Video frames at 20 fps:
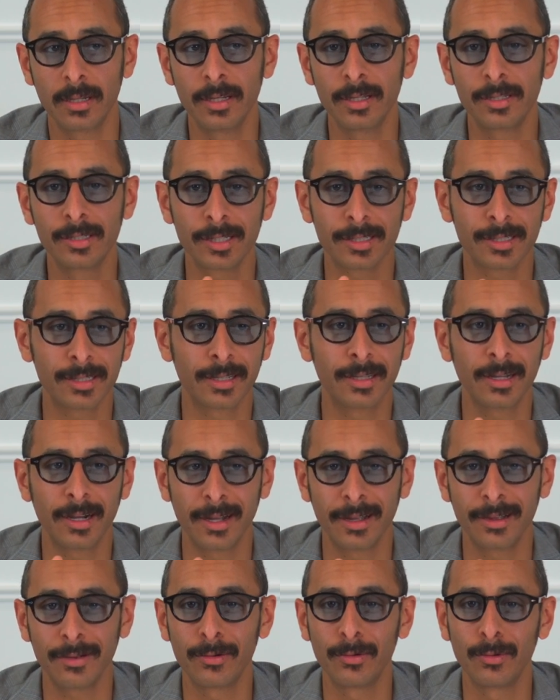He's just a
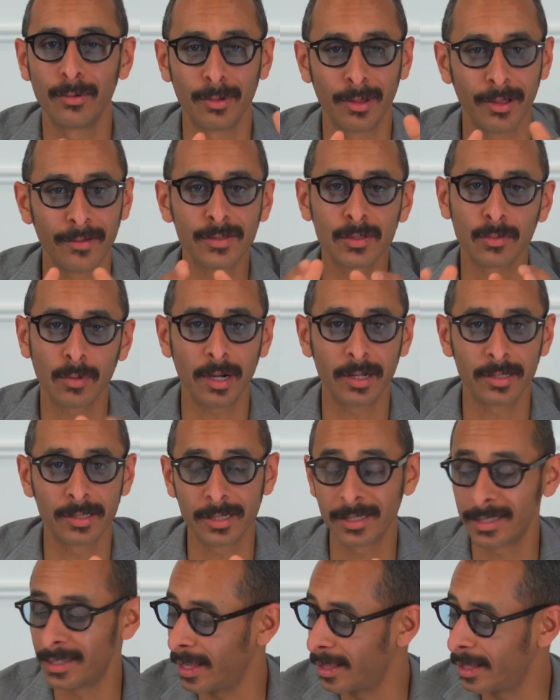guy who loves watches,